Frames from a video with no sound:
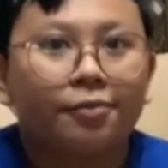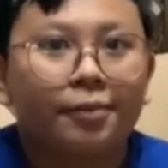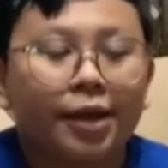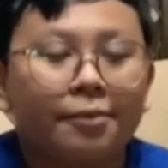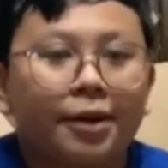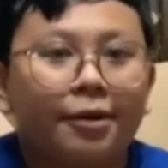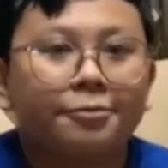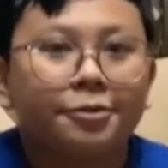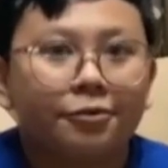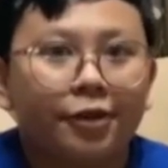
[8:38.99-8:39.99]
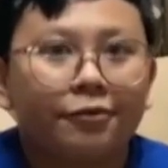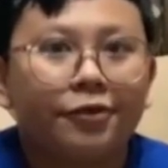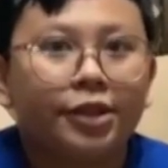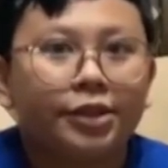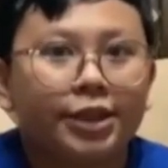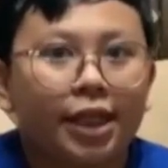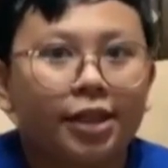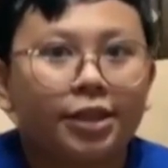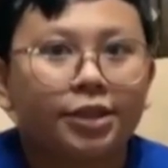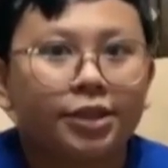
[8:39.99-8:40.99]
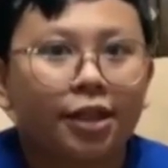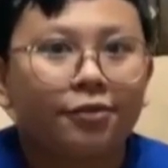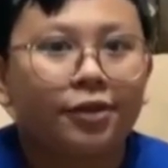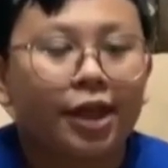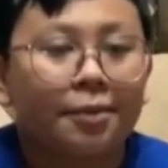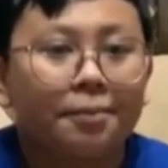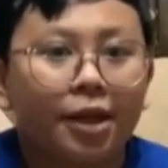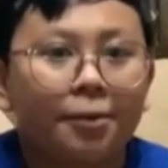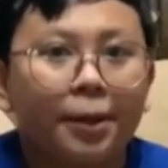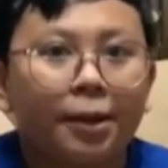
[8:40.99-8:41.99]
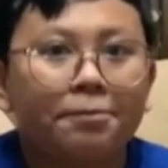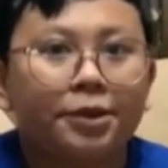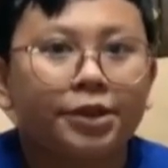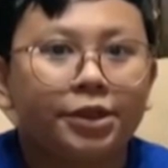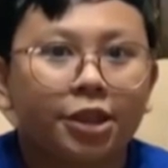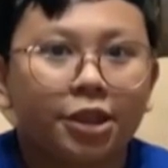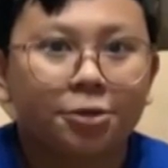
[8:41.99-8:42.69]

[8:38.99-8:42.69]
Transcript: my mom's favorite salad stuff like bell peppers,